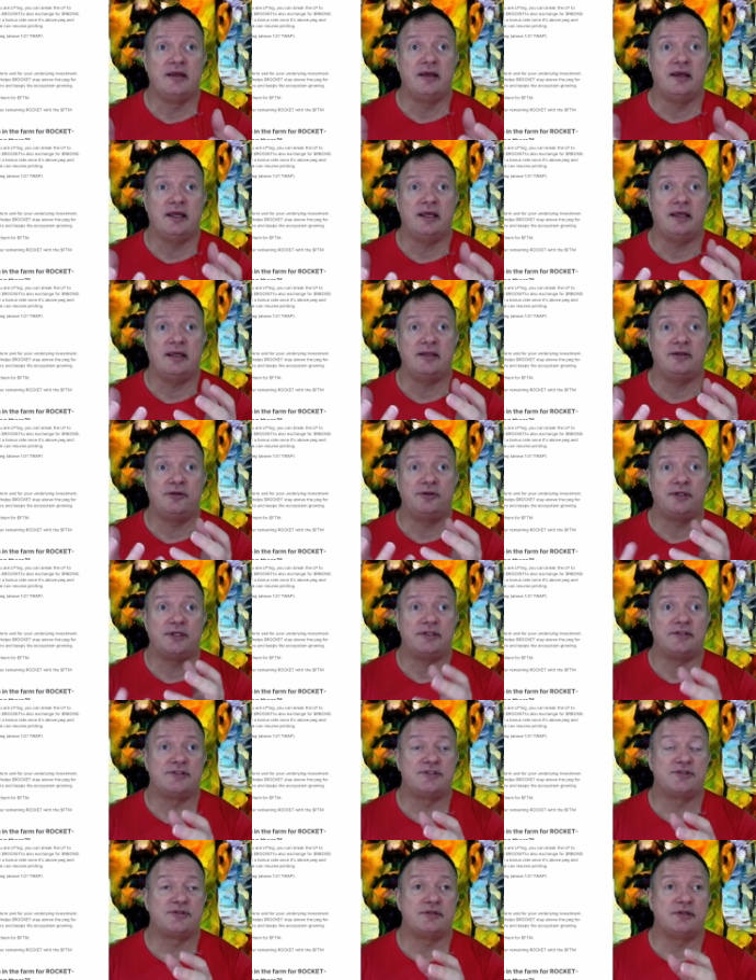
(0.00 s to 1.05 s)
and you can
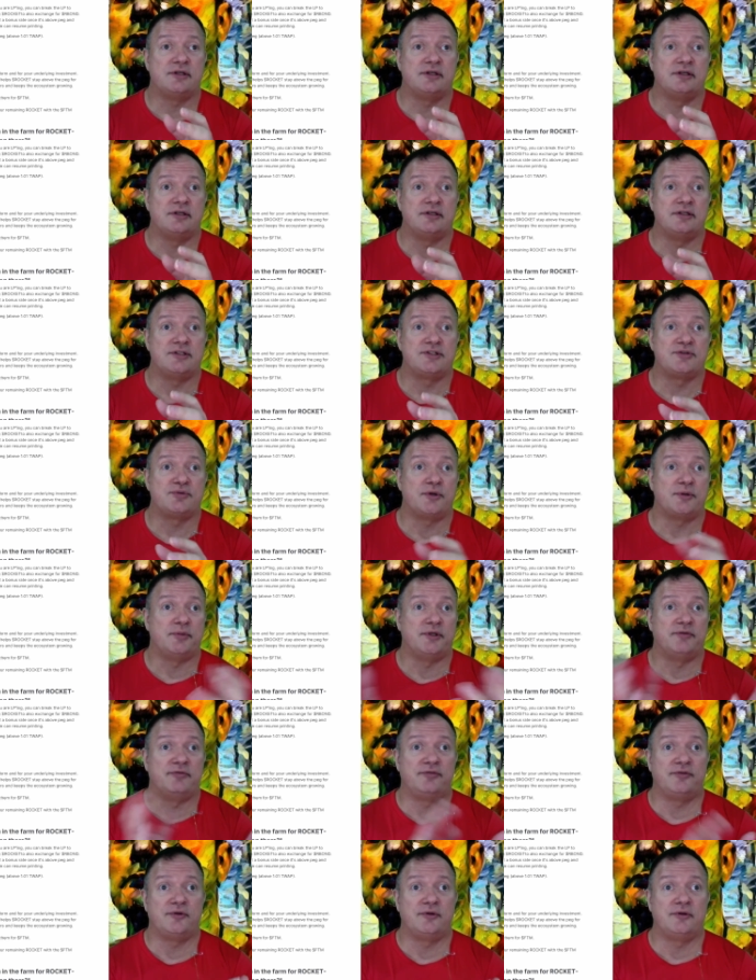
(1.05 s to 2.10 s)
swap them
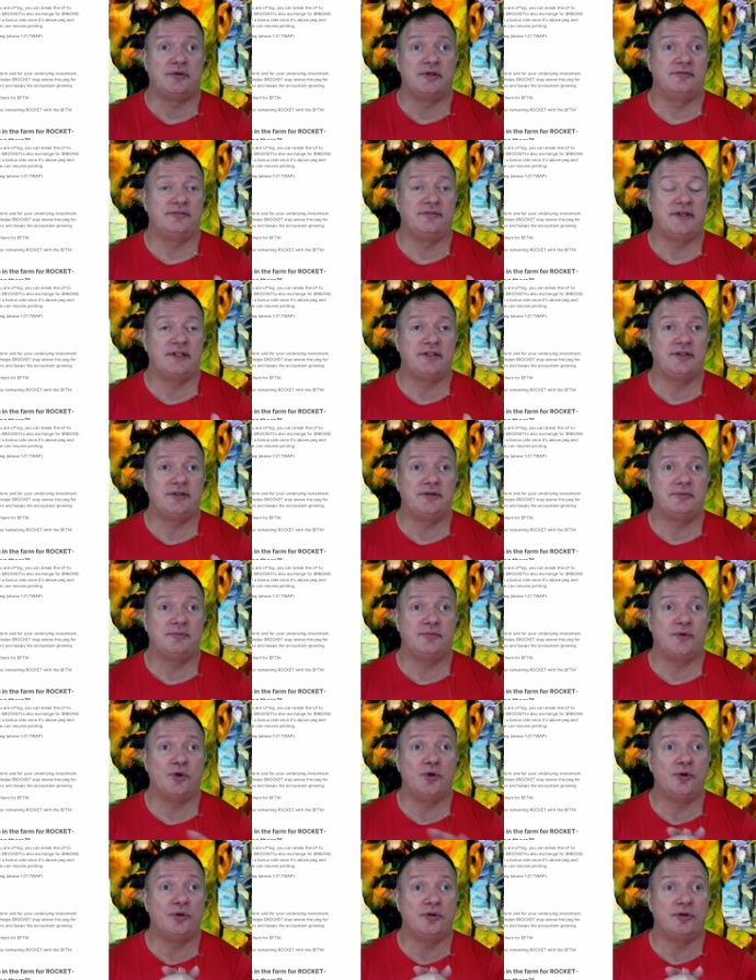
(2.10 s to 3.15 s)
for Fantom,
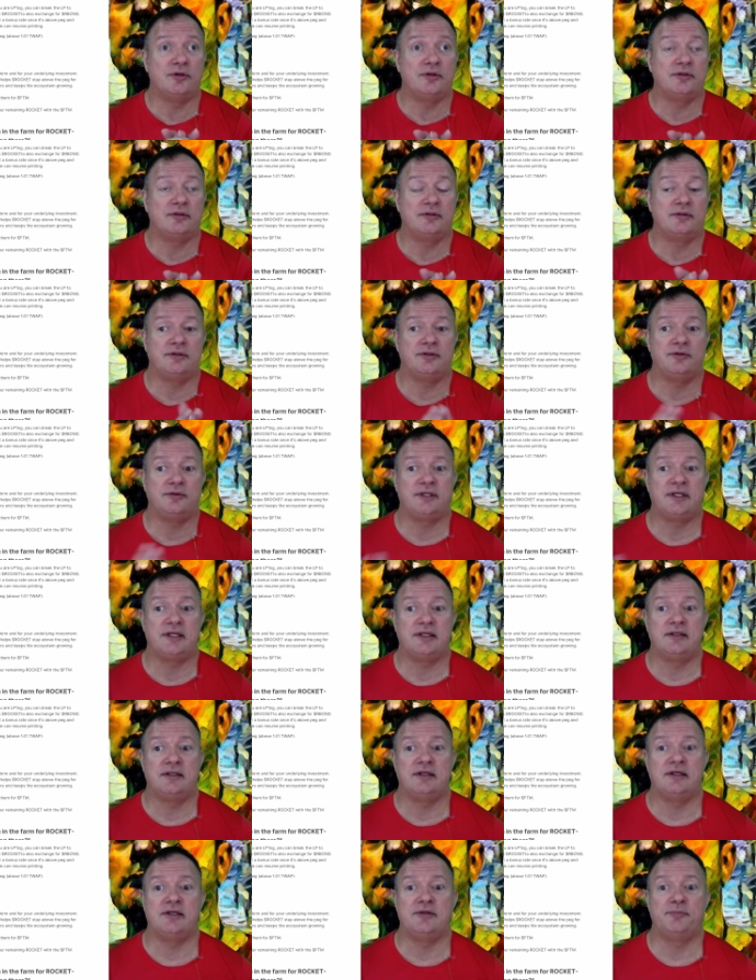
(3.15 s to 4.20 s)
or you
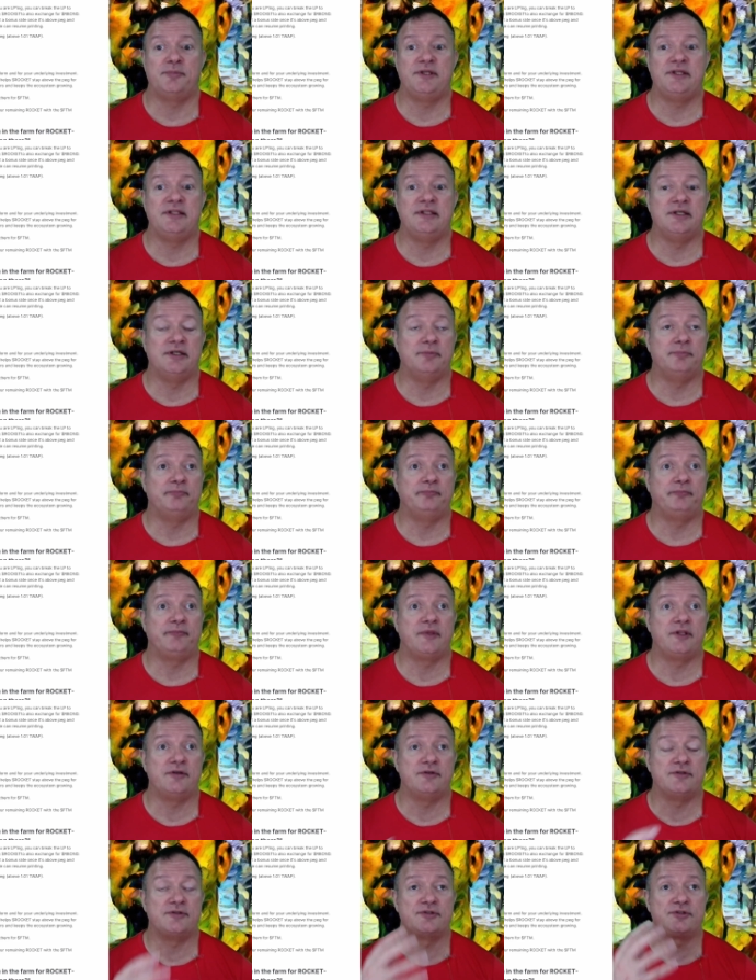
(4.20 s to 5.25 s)
can LP them.
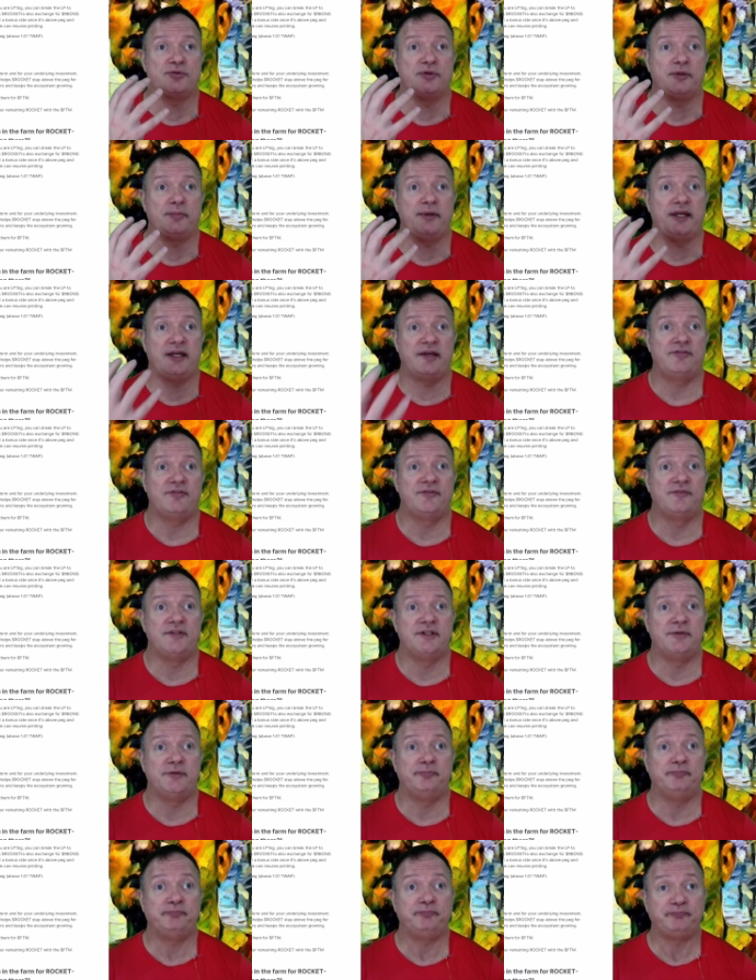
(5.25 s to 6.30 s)
You swap half of
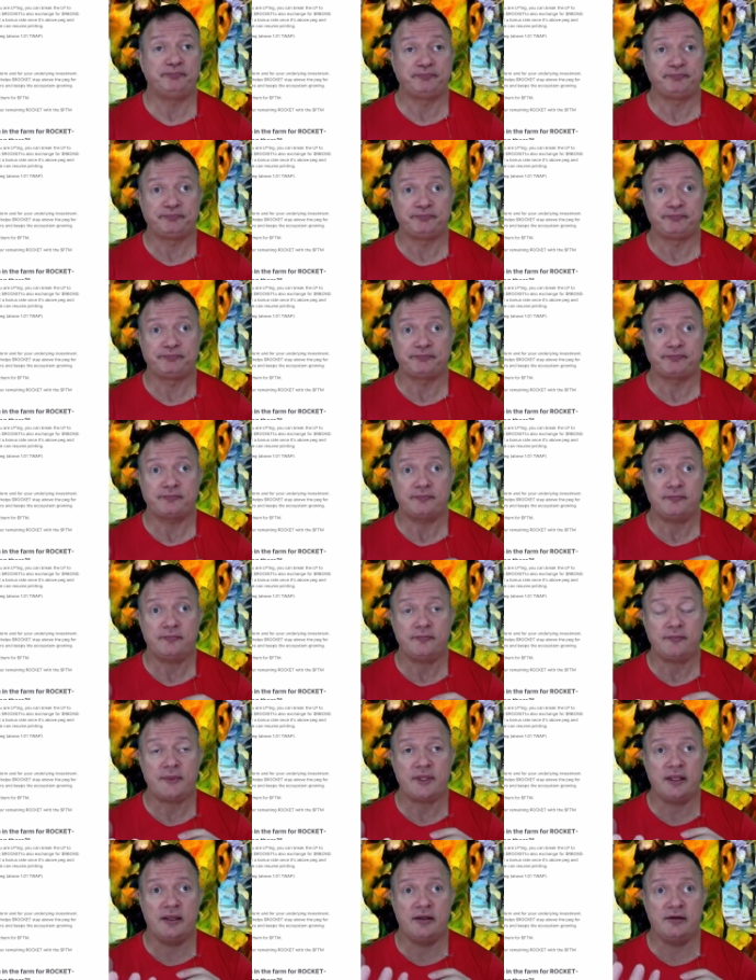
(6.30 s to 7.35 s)
them
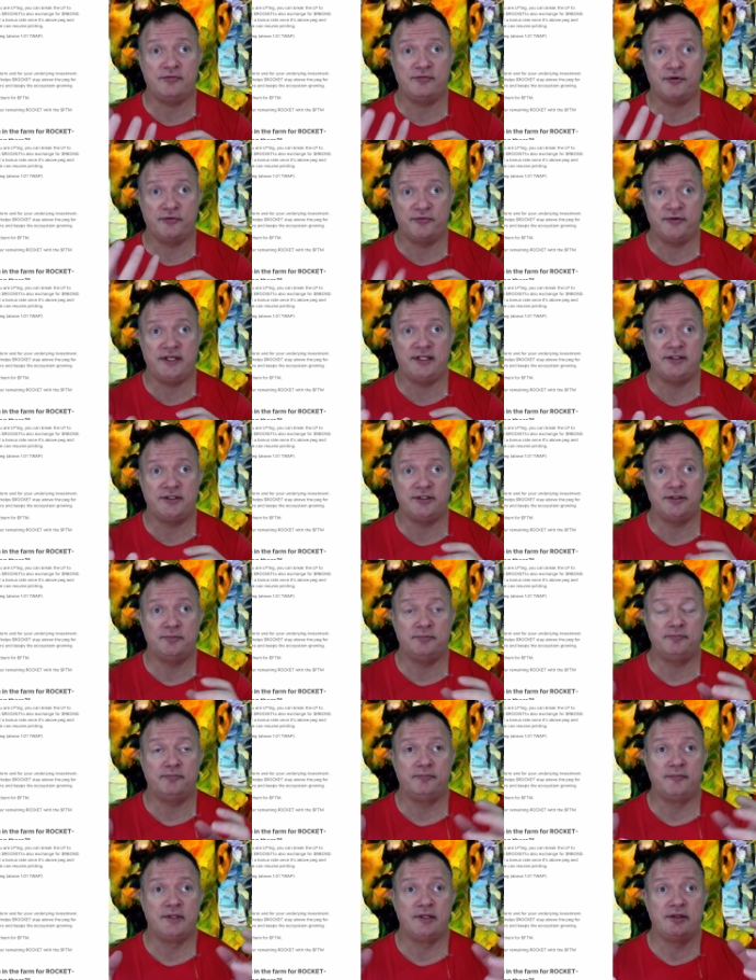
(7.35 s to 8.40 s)
for Fantom.